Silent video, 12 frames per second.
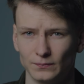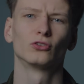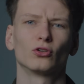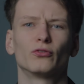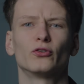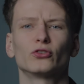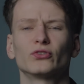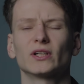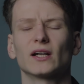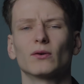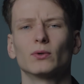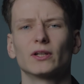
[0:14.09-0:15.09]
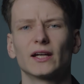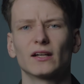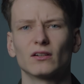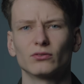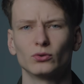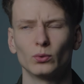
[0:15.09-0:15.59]
So the first thing I want to get
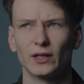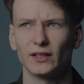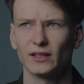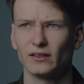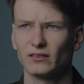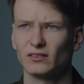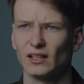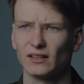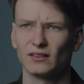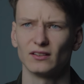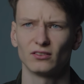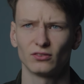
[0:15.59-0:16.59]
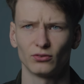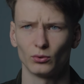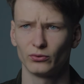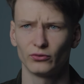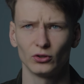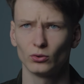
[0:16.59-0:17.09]
out of the way is that this
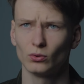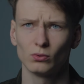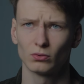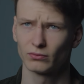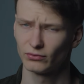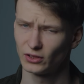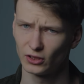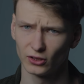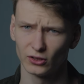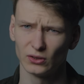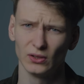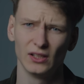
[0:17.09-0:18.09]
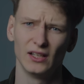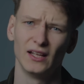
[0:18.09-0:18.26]
review video